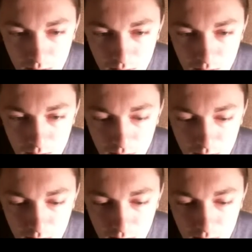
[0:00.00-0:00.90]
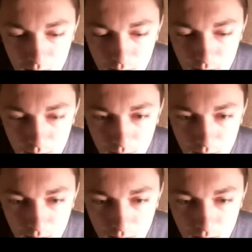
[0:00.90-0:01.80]

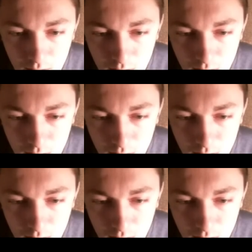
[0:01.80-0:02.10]
Nobody speaks.